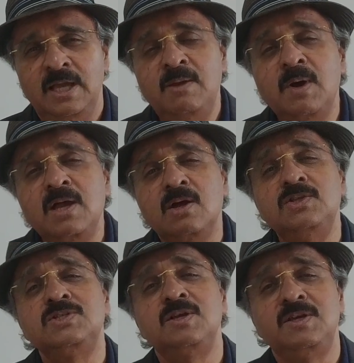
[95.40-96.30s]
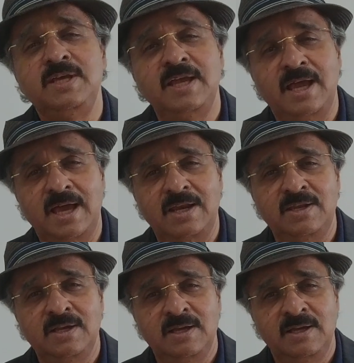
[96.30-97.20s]
In my consulting
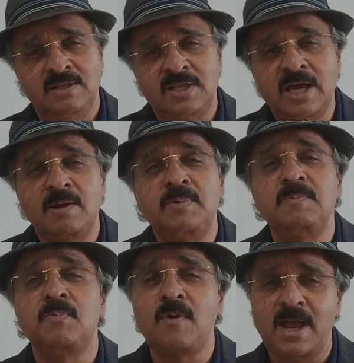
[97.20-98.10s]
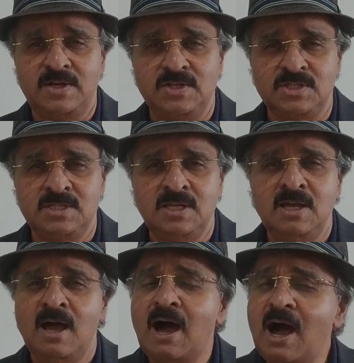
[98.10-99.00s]
and therapy practice,
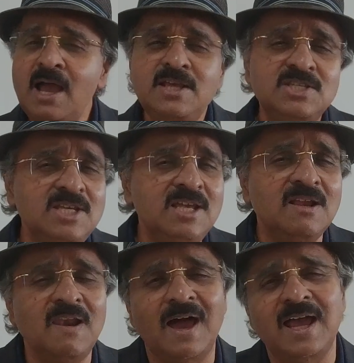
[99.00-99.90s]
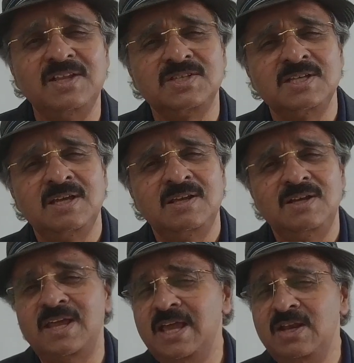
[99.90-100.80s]
I see clients
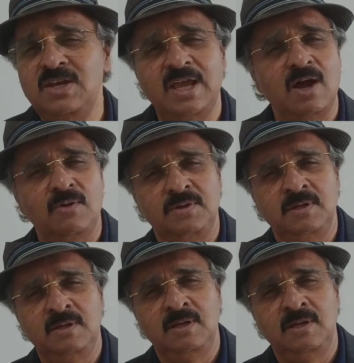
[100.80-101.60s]
day in, day out.